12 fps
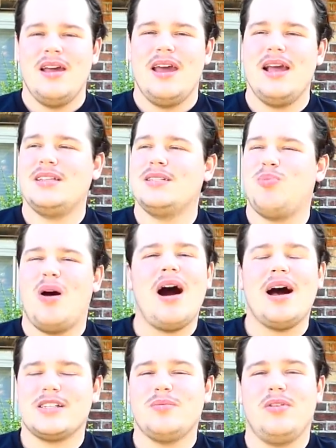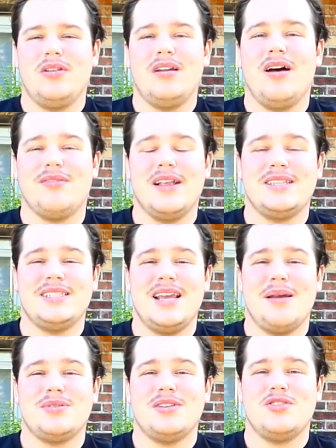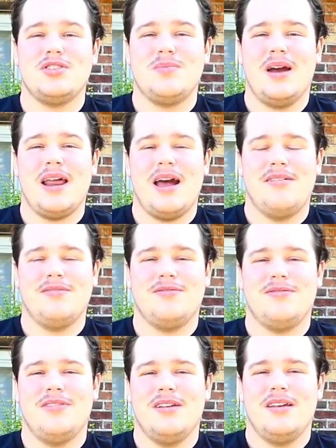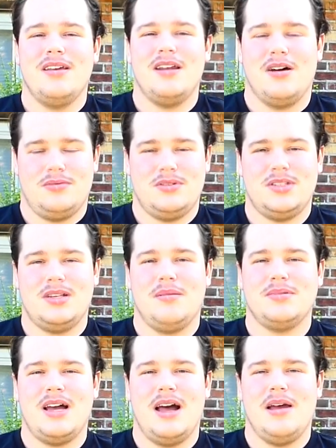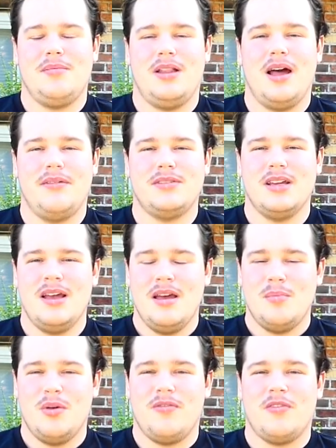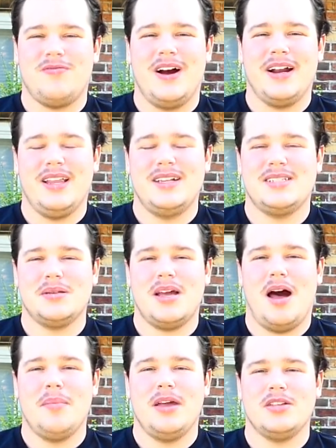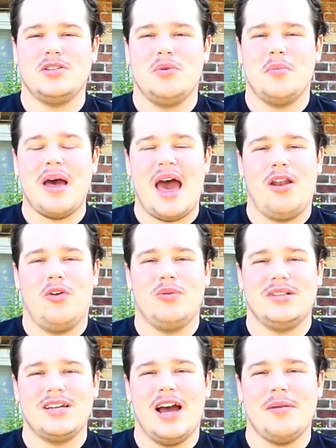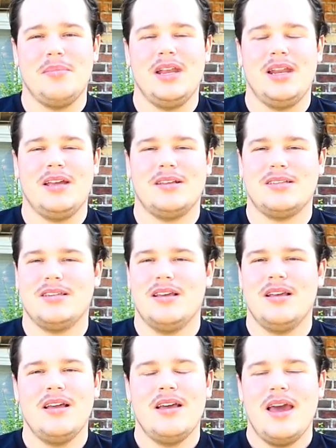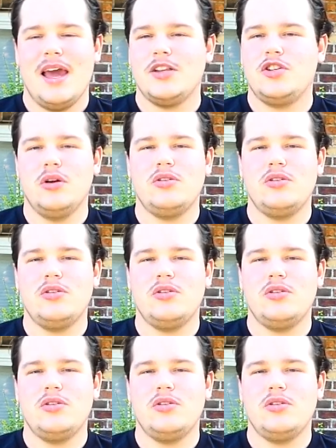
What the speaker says: it's possible enough that Samson just might have, you know, some time left before finally succumbing to a battle with diabetes. And Choo